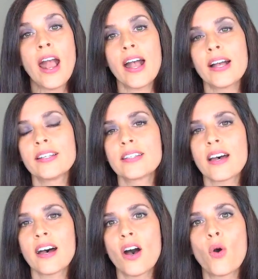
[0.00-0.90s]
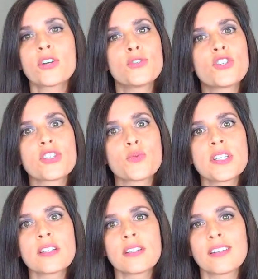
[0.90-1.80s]
and a horse who just
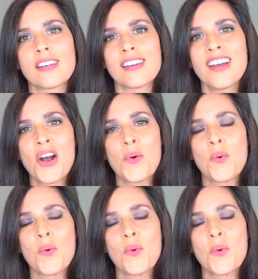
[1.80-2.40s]
recently